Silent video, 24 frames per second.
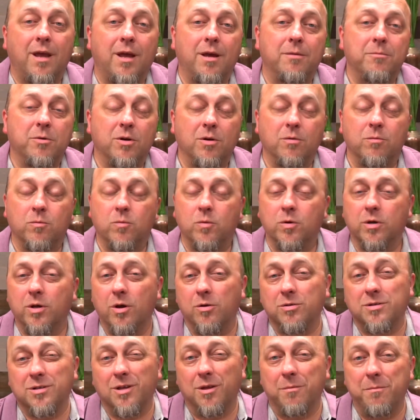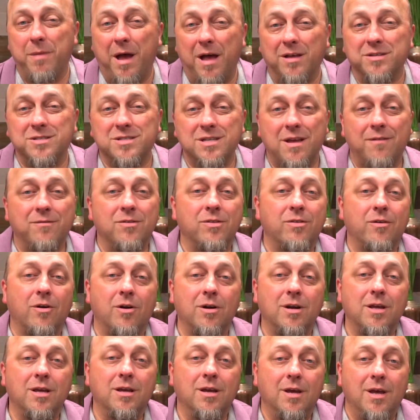We'll go till about
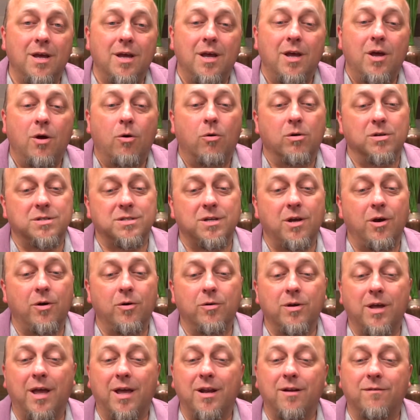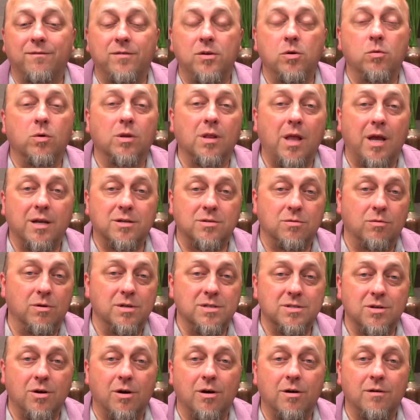7:30 or so. And if you would like to
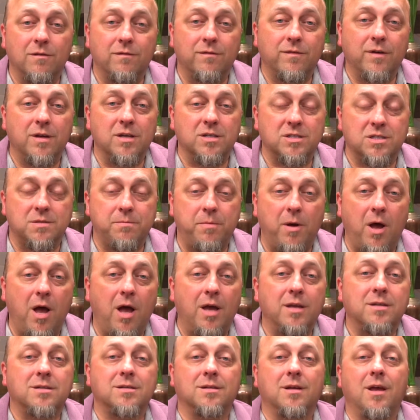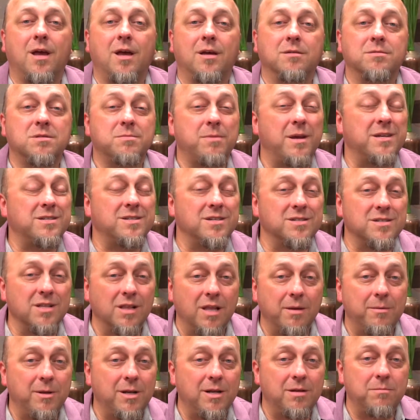reserve a spot, space is
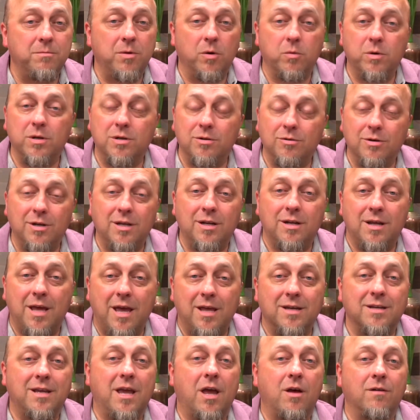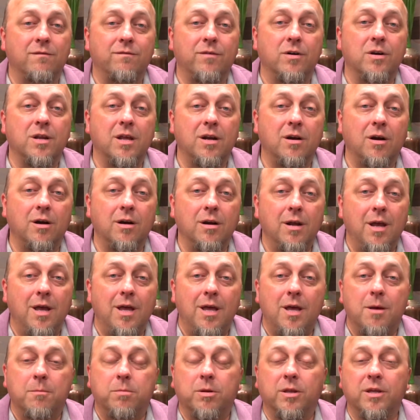limited, but we do need a head count for dinner,
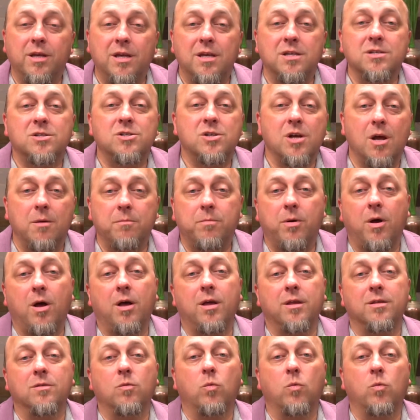please jump on the